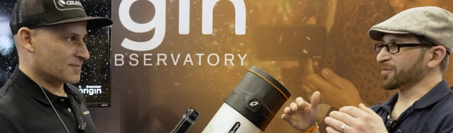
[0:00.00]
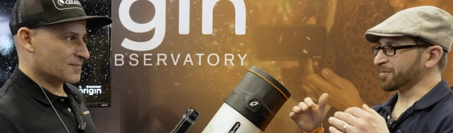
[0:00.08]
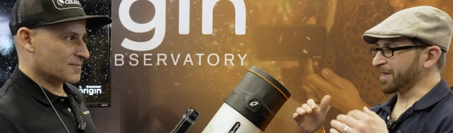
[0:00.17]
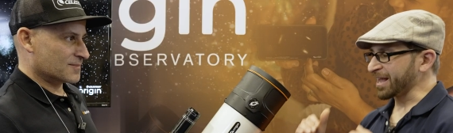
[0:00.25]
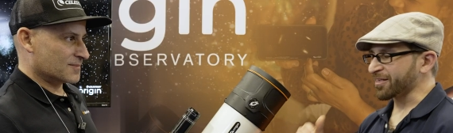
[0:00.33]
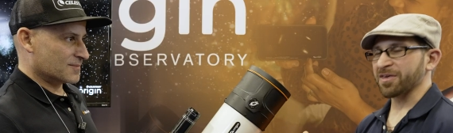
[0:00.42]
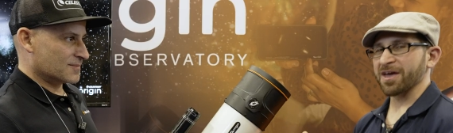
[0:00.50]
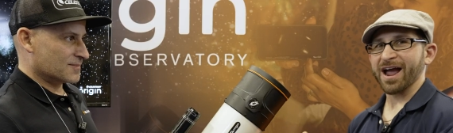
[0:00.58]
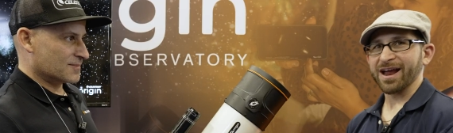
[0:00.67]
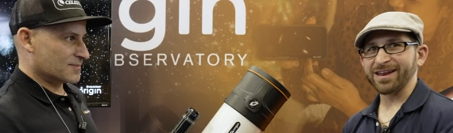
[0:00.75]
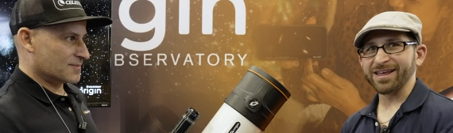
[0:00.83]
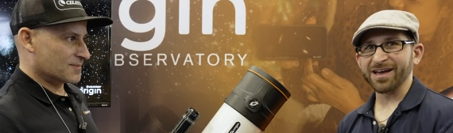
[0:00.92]
Speaker 1: like the
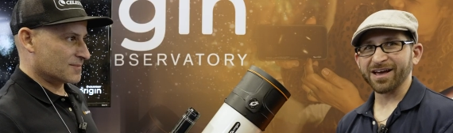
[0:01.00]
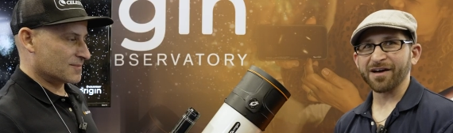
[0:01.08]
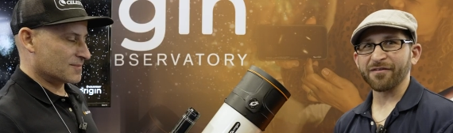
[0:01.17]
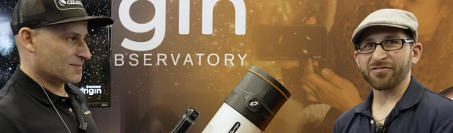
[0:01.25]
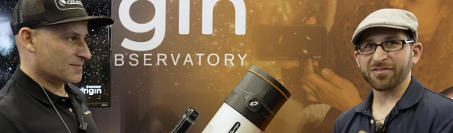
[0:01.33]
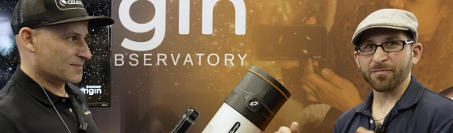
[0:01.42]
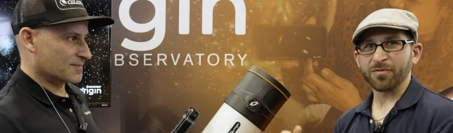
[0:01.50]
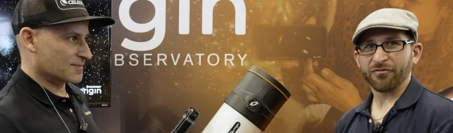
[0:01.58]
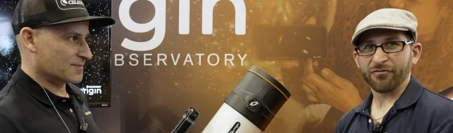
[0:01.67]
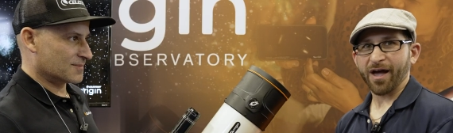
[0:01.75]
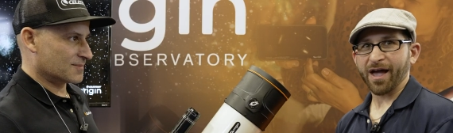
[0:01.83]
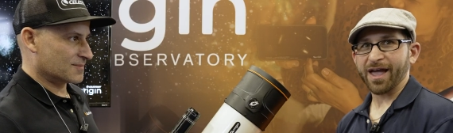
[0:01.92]
idea of
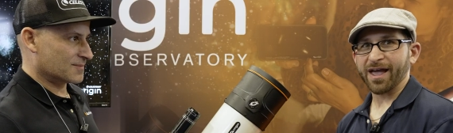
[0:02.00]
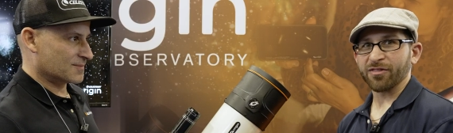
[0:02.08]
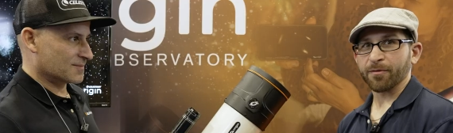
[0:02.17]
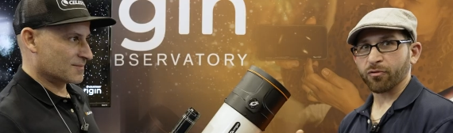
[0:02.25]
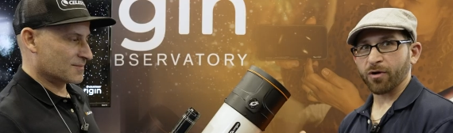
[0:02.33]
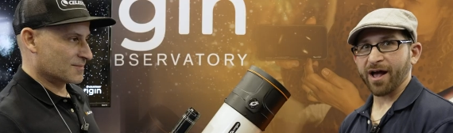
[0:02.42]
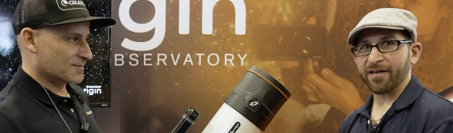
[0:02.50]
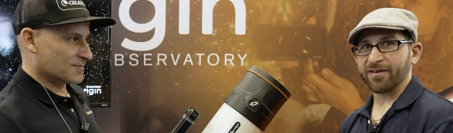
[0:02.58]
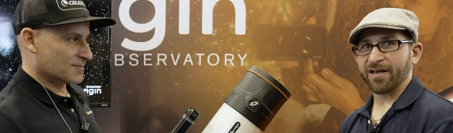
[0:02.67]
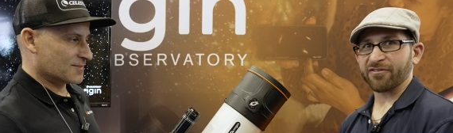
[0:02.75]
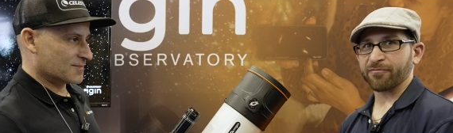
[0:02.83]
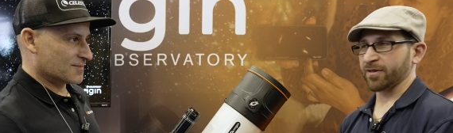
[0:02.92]
simplifying the
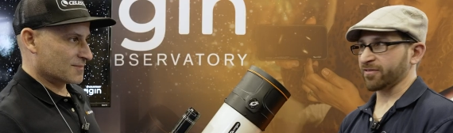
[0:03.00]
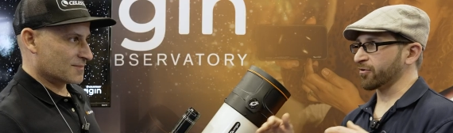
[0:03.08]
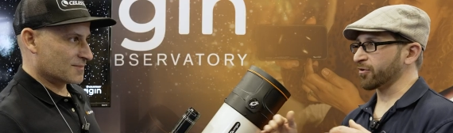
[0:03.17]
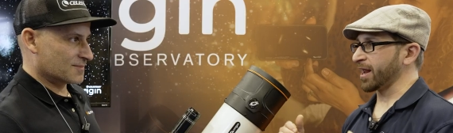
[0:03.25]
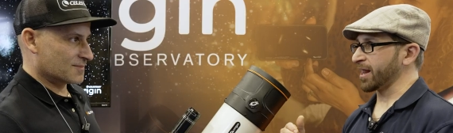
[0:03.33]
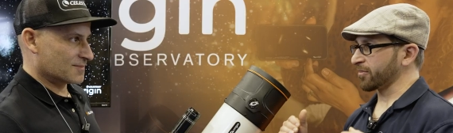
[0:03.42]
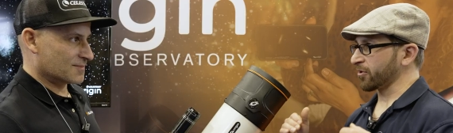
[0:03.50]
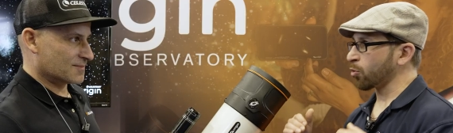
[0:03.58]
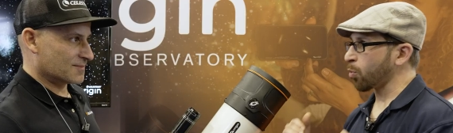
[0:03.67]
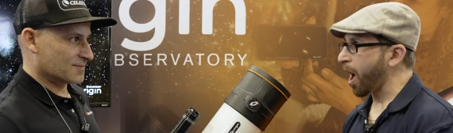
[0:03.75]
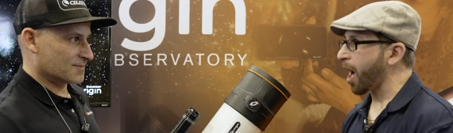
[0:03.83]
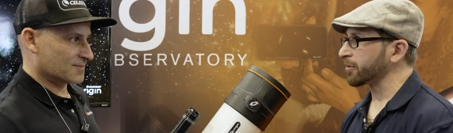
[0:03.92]
process but still getting the
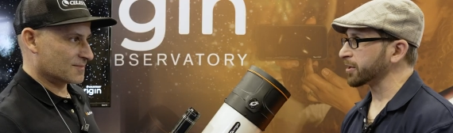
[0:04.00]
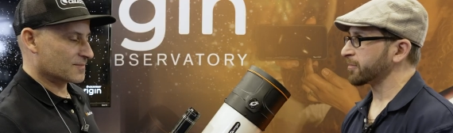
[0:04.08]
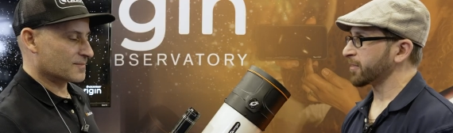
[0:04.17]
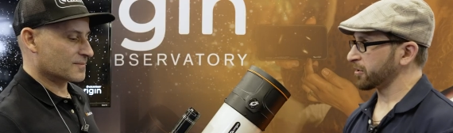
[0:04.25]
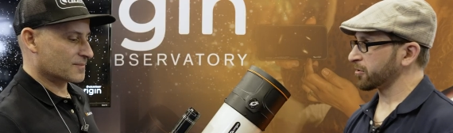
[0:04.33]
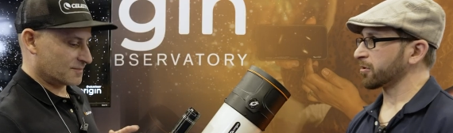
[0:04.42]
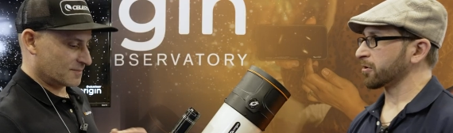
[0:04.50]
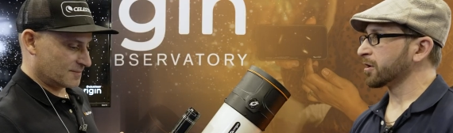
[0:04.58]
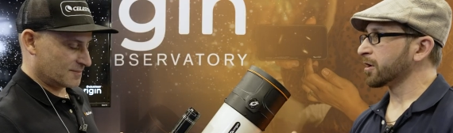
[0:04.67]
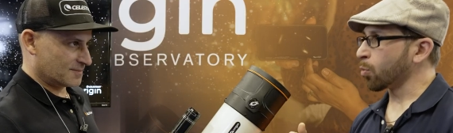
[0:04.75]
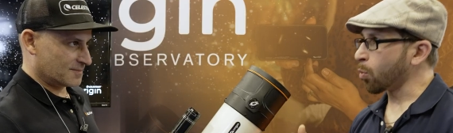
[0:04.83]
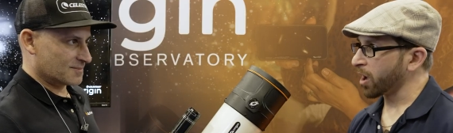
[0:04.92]
quality that you're
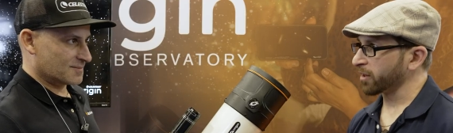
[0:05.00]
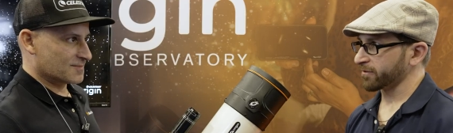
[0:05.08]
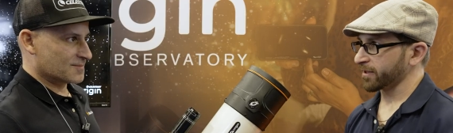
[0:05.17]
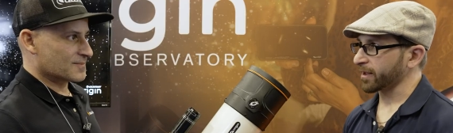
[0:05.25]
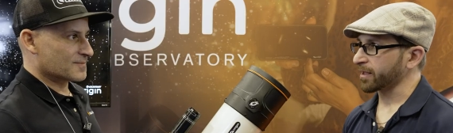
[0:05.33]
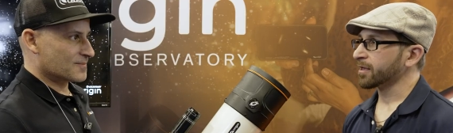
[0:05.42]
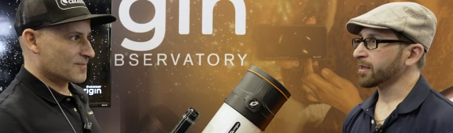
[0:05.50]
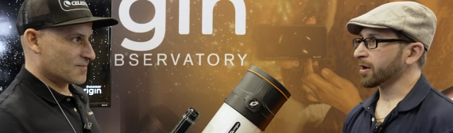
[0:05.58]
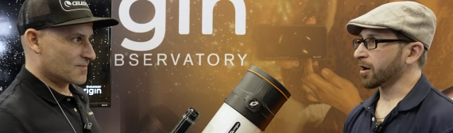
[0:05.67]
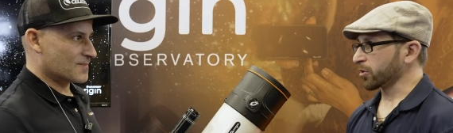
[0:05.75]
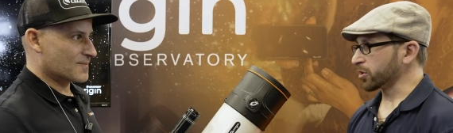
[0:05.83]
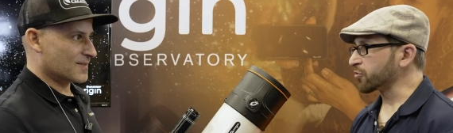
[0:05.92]
wanting
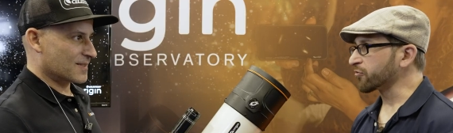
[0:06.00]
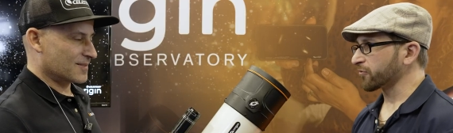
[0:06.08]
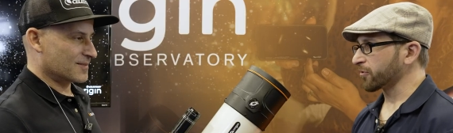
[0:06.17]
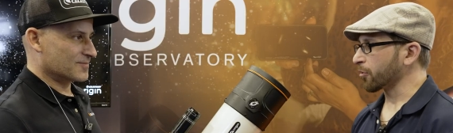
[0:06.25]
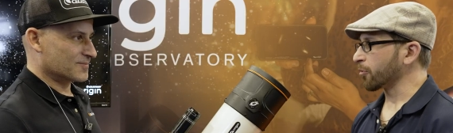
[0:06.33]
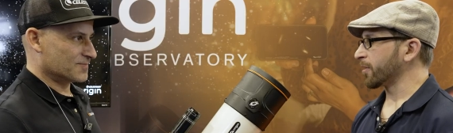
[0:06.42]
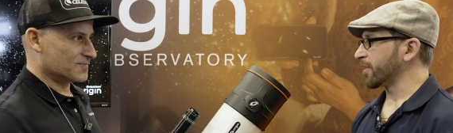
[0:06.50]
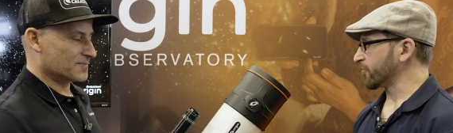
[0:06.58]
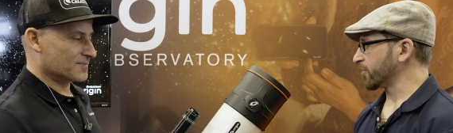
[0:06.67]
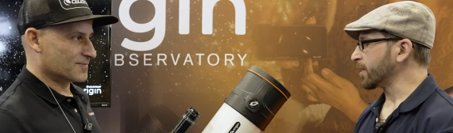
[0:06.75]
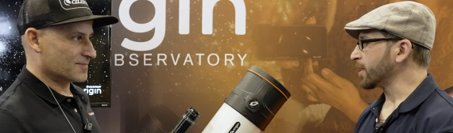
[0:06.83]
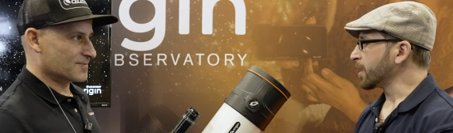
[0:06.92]
or used to
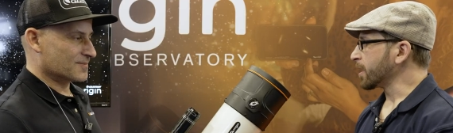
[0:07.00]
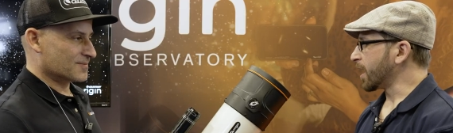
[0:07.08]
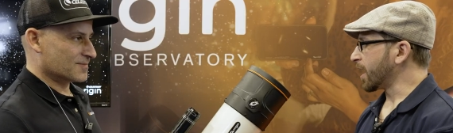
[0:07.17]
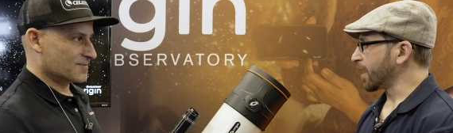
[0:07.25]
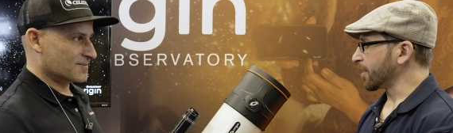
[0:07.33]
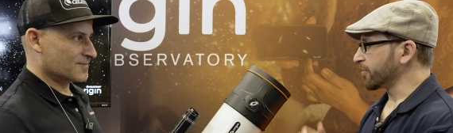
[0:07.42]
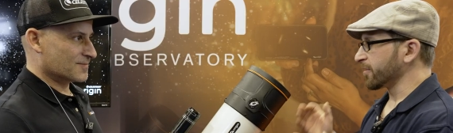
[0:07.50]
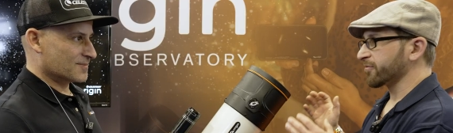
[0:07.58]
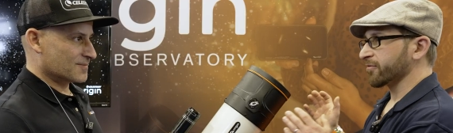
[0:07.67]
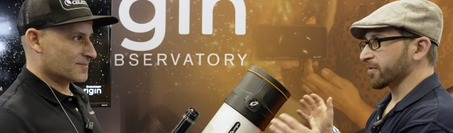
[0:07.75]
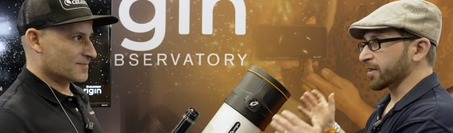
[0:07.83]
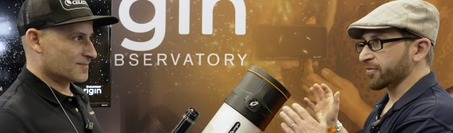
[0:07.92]
even, uh,
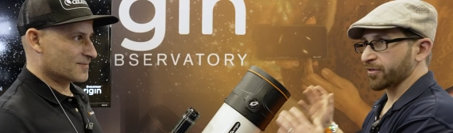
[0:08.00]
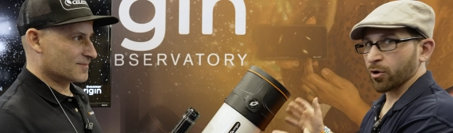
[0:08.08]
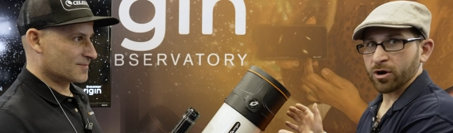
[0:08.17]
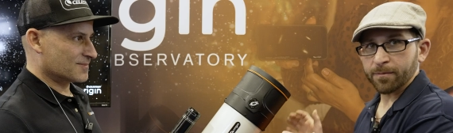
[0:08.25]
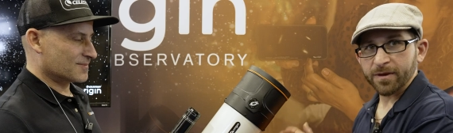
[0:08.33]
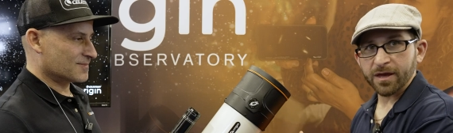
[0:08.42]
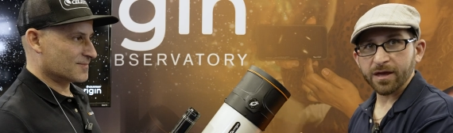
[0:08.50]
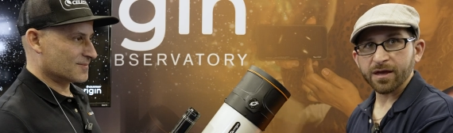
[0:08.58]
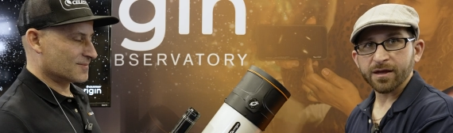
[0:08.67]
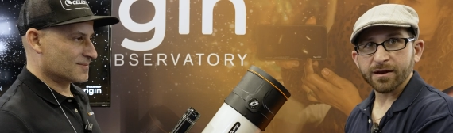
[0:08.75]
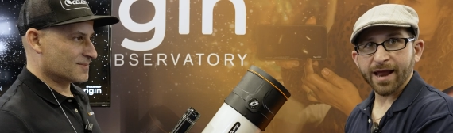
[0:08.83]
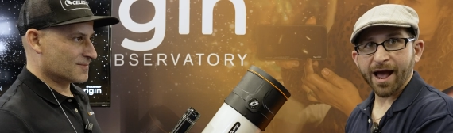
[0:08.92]
this is going to be
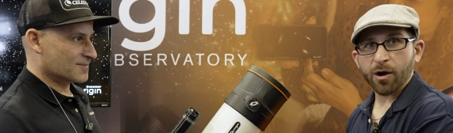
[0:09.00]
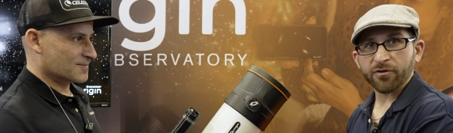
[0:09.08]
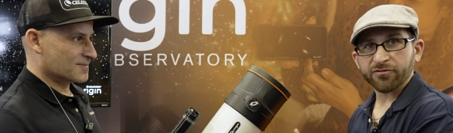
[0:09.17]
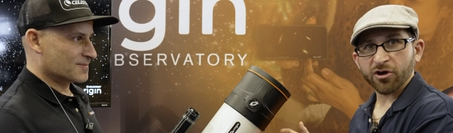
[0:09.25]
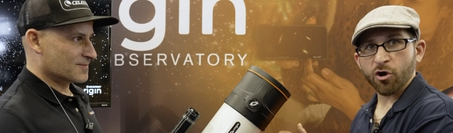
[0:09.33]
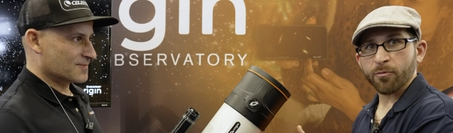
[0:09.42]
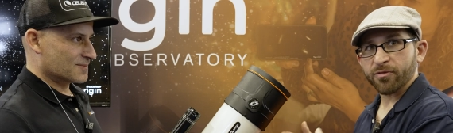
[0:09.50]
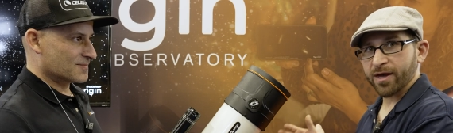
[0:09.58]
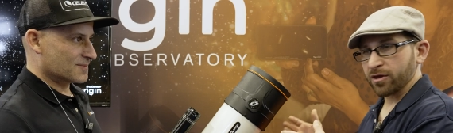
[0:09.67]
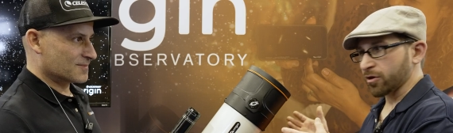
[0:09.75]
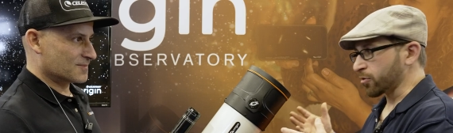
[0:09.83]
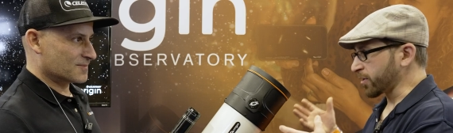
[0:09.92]
now a scope that
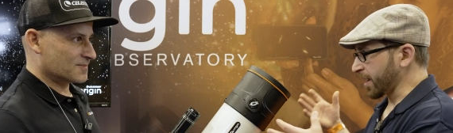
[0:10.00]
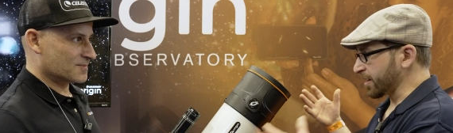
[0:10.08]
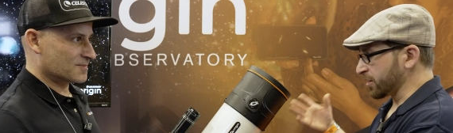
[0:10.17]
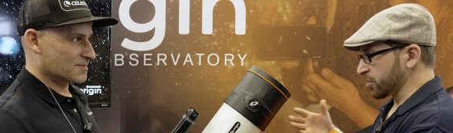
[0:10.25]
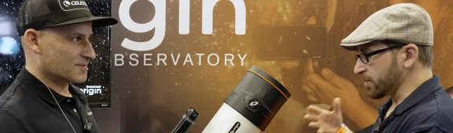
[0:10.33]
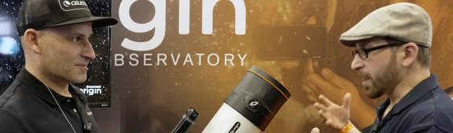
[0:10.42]
you can